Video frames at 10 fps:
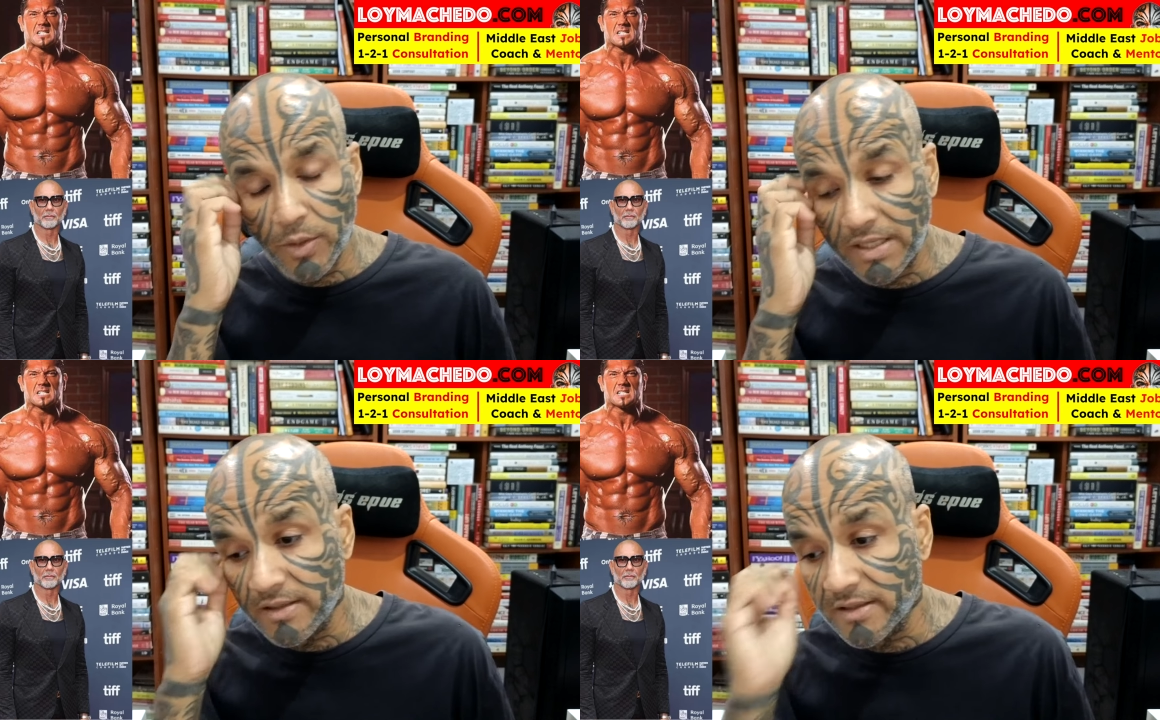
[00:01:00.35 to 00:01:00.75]

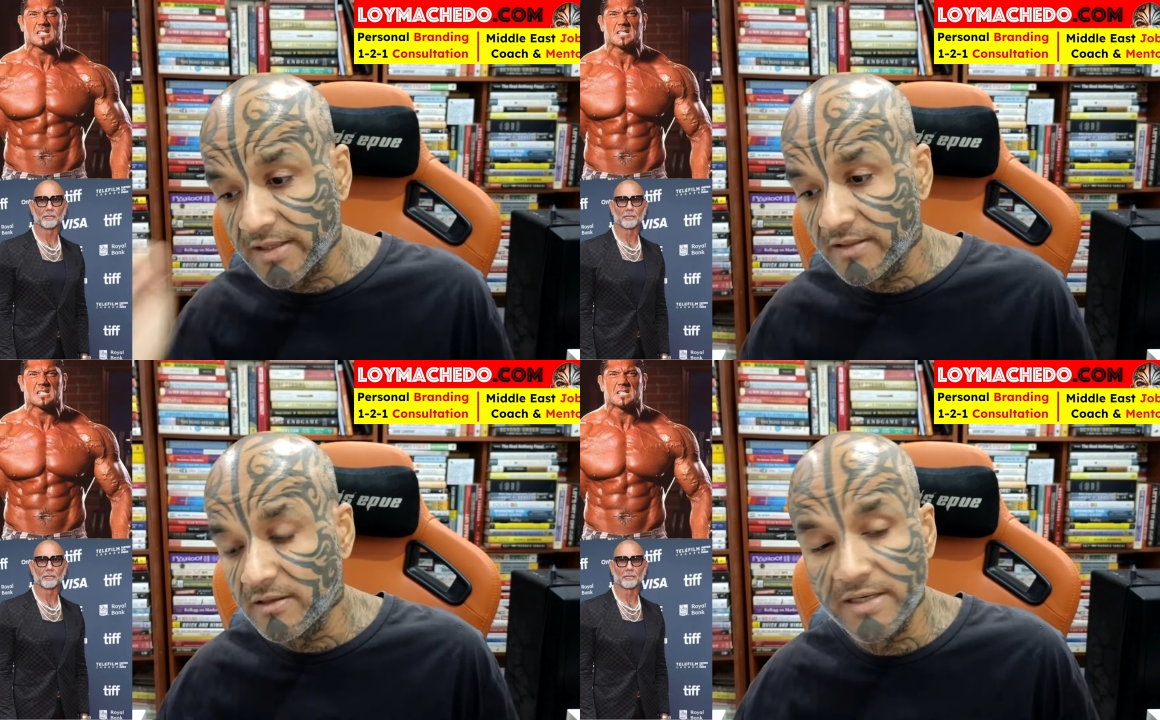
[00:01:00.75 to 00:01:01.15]
Speaker 1: hundred
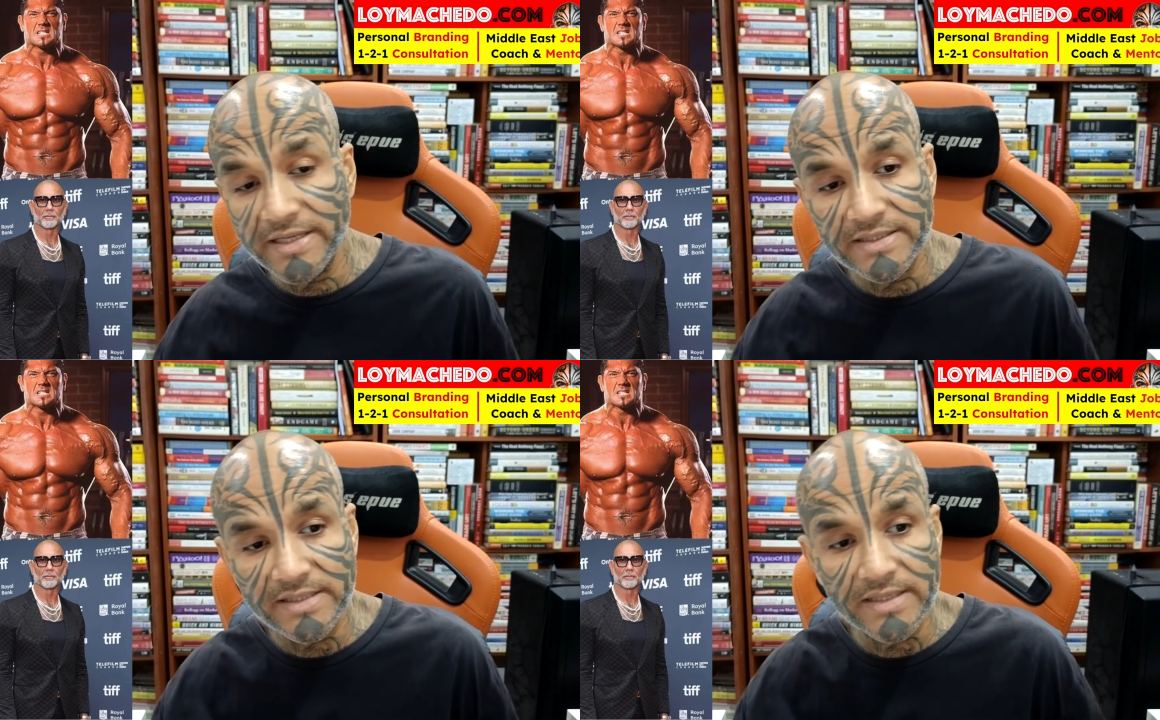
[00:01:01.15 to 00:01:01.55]

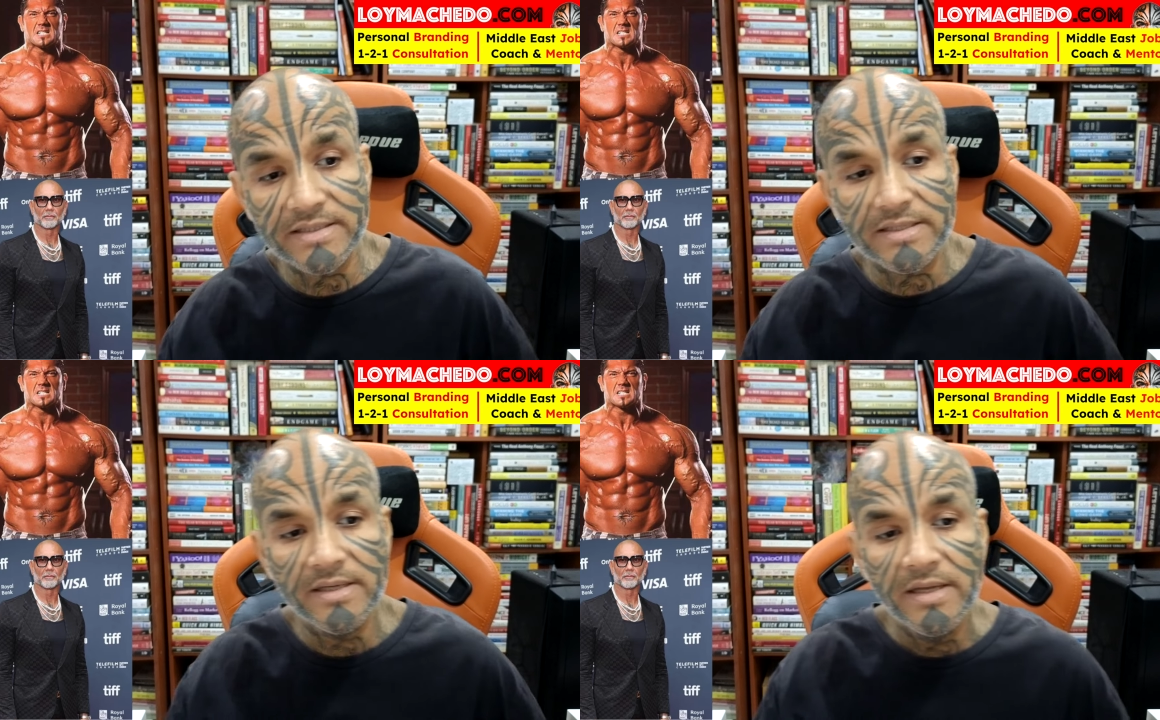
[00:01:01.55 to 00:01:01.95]
thirty-six
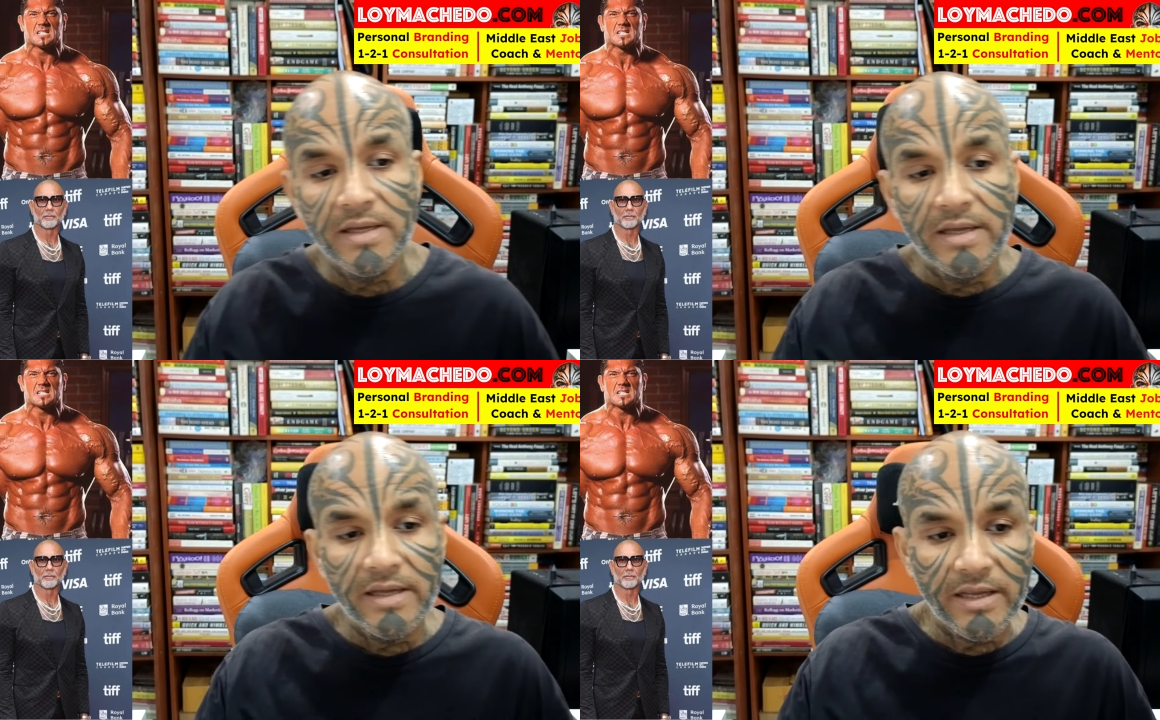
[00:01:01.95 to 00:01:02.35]

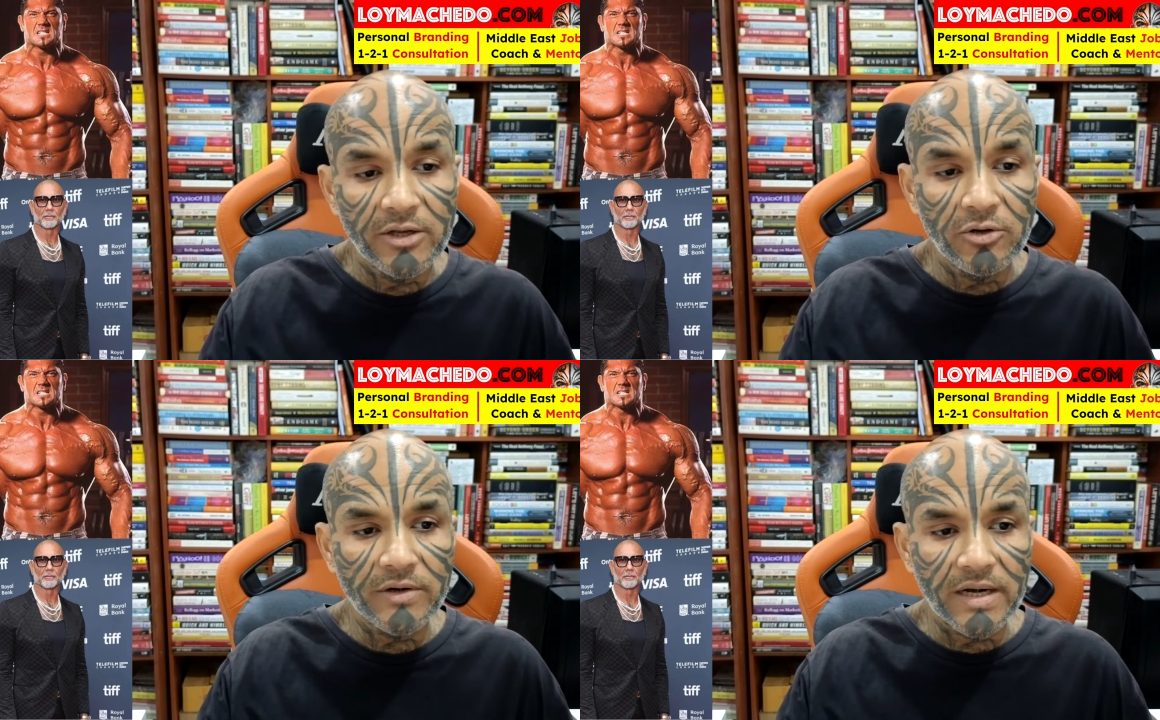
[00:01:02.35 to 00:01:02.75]

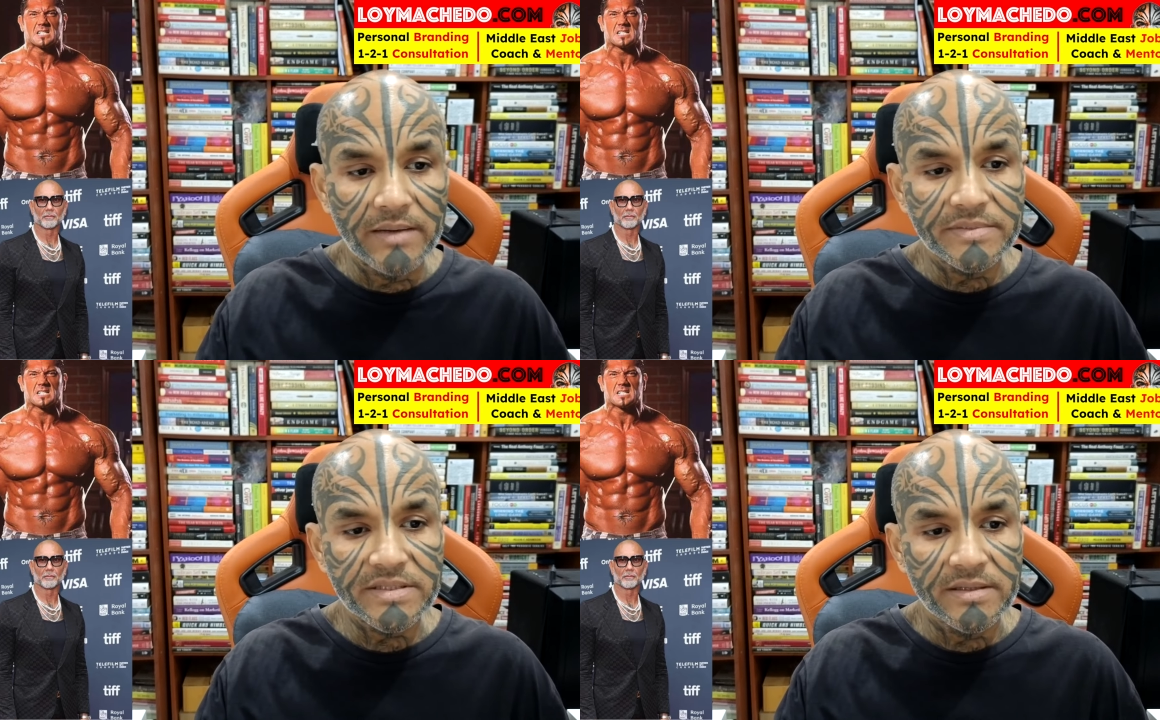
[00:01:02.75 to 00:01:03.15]

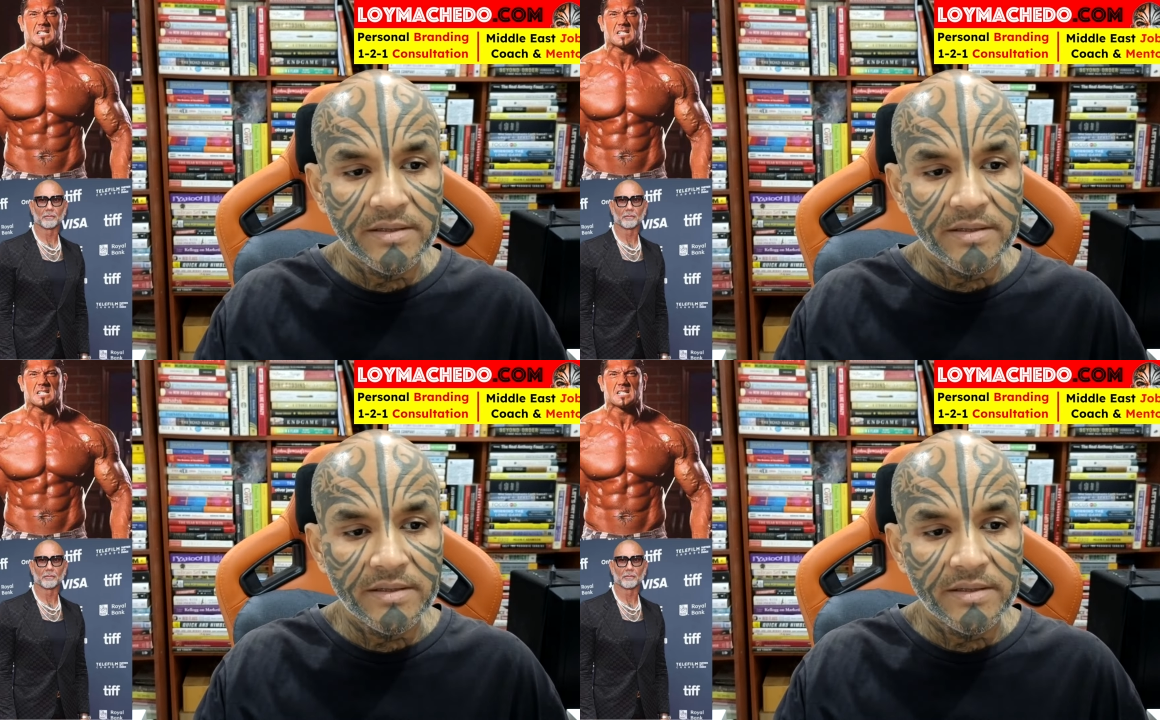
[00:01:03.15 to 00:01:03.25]
kilograms.